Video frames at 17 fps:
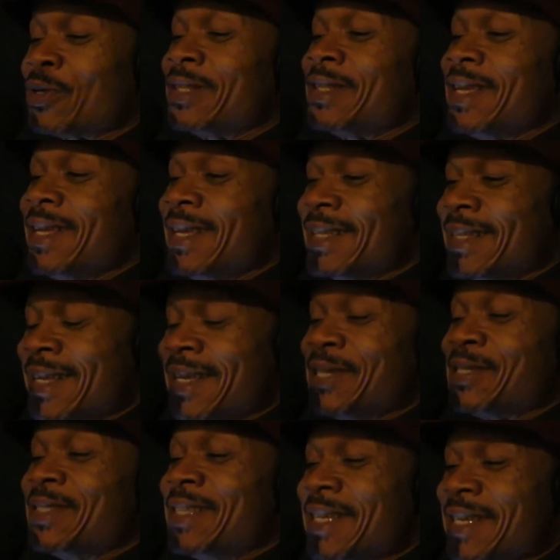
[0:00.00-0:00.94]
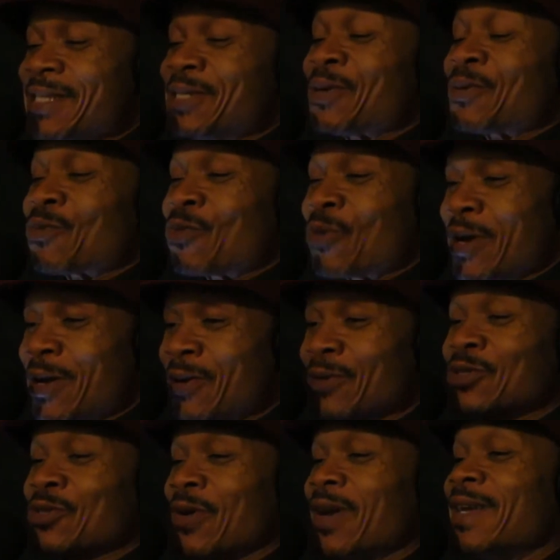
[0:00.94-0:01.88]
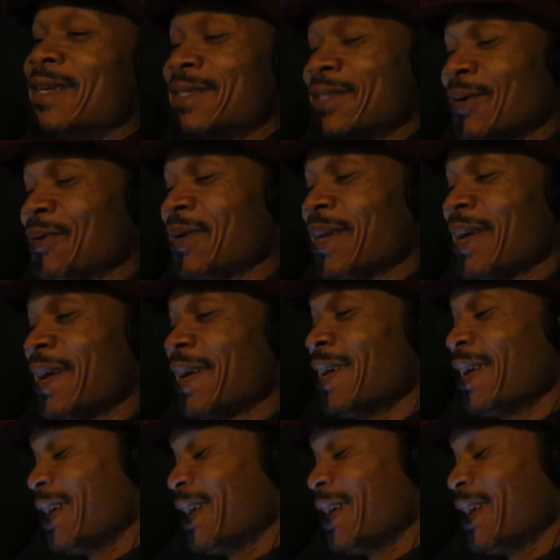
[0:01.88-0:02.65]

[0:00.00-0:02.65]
These are real traits, okay?